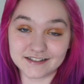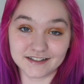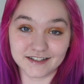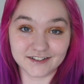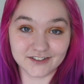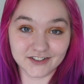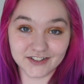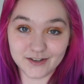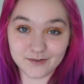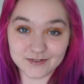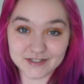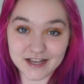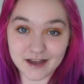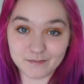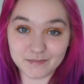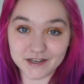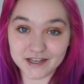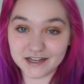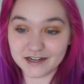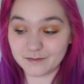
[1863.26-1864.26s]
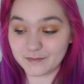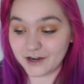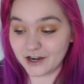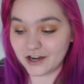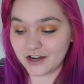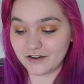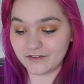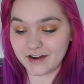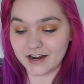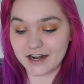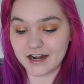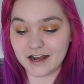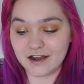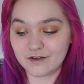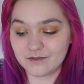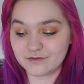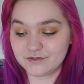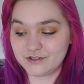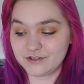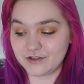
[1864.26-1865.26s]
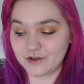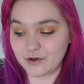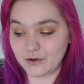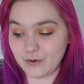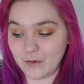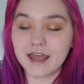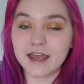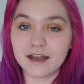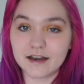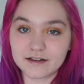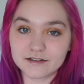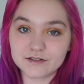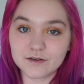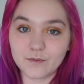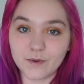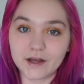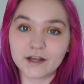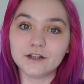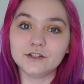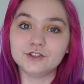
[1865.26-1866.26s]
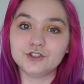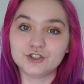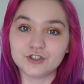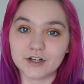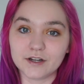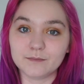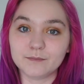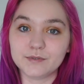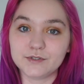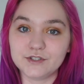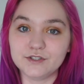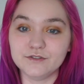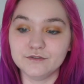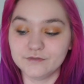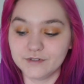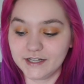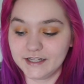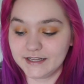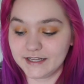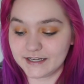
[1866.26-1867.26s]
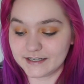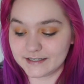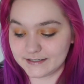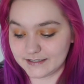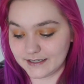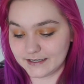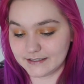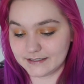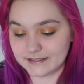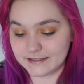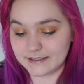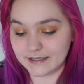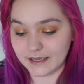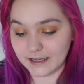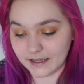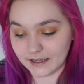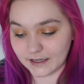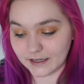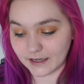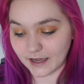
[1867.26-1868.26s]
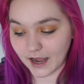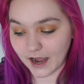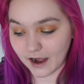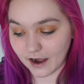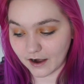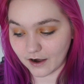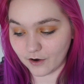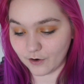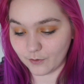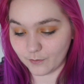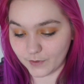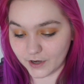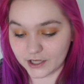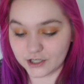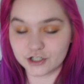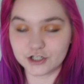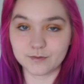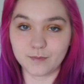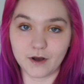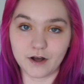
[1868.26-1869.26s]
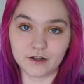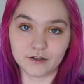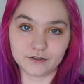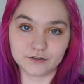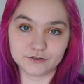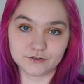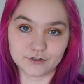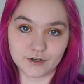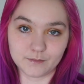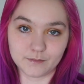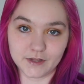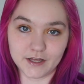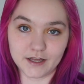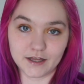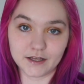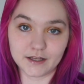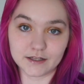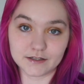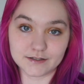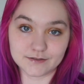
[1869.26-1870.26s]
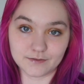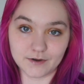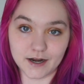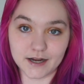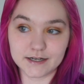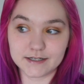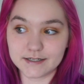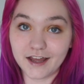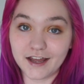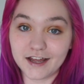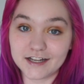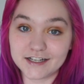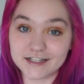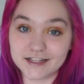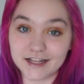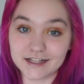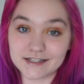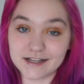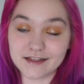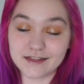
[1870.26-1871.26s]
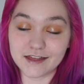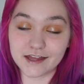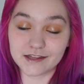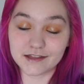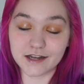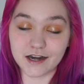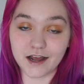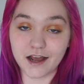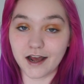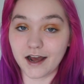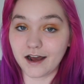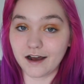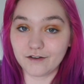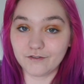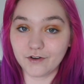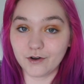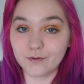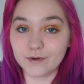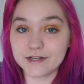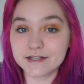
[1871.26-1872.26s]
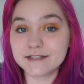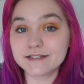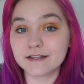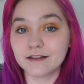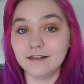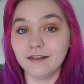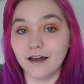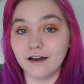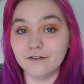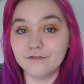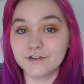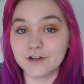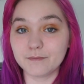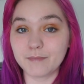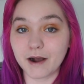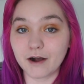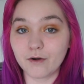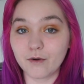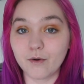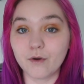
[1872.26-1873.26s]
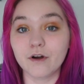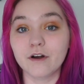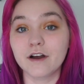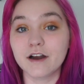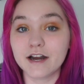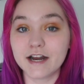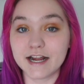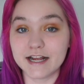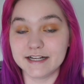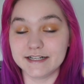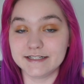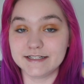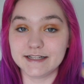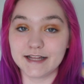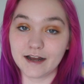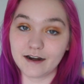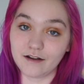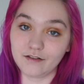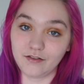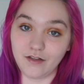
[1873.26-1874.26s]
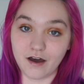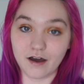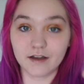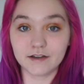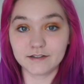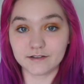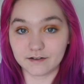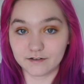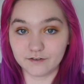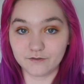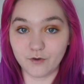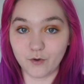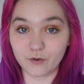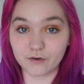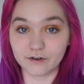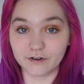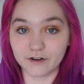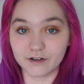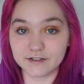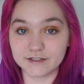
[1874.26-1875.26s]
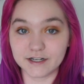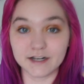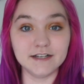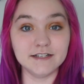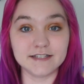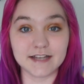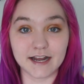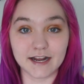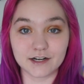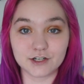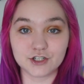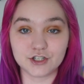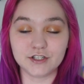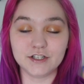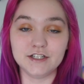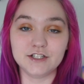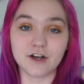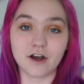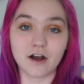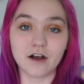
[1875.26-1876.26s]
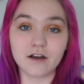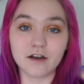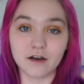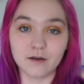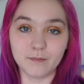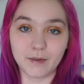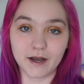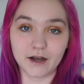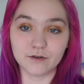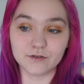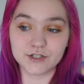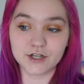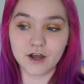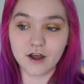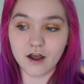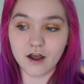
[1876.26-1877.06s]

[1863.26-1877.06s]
literally what's happening in America right now. So it is a wild trip to read this and see how much Paul Tremblay gets right. And that's a thing that I have always loved about horror, is that a lot of horror does actually talk about,